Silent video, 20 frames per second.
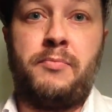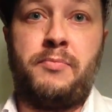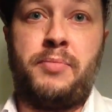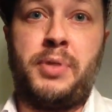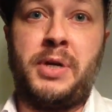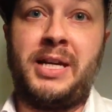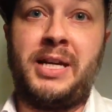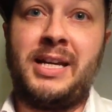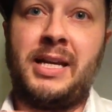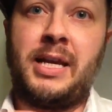
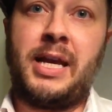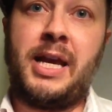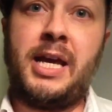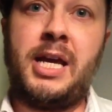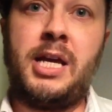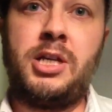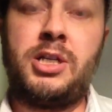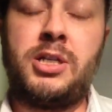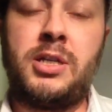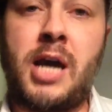but
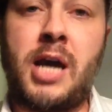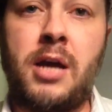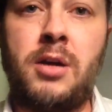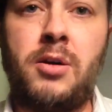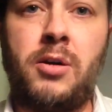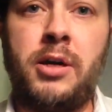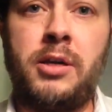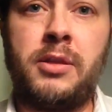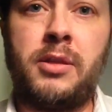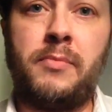engage not
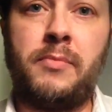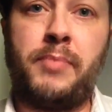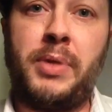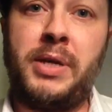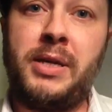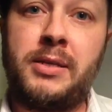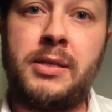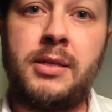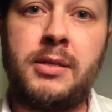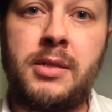only the
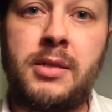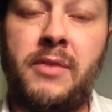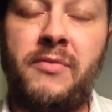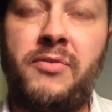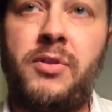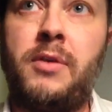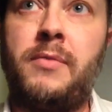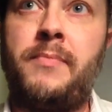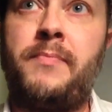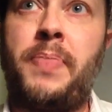pieces of
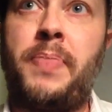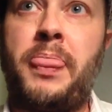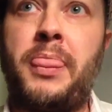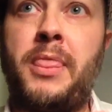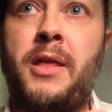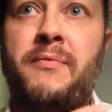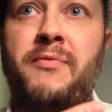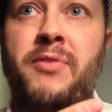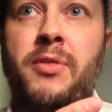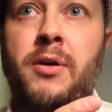
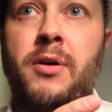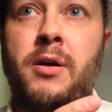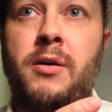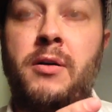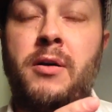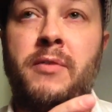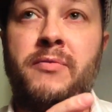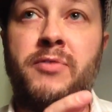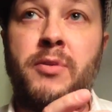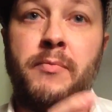
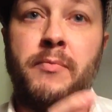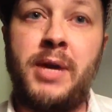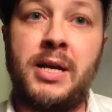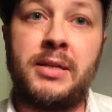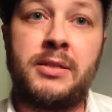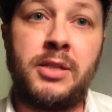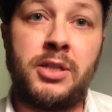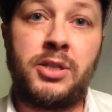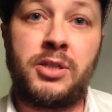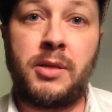the
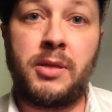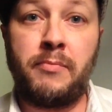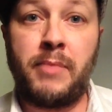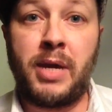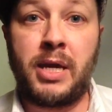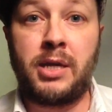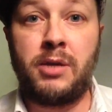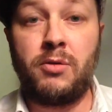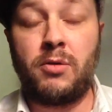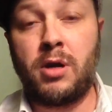message that
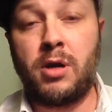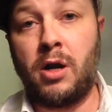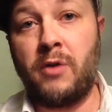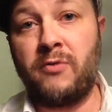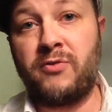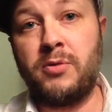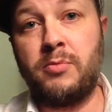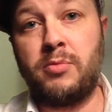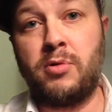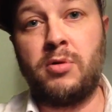make you
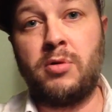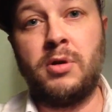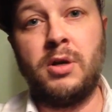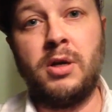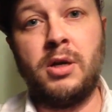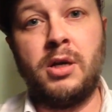comfortable,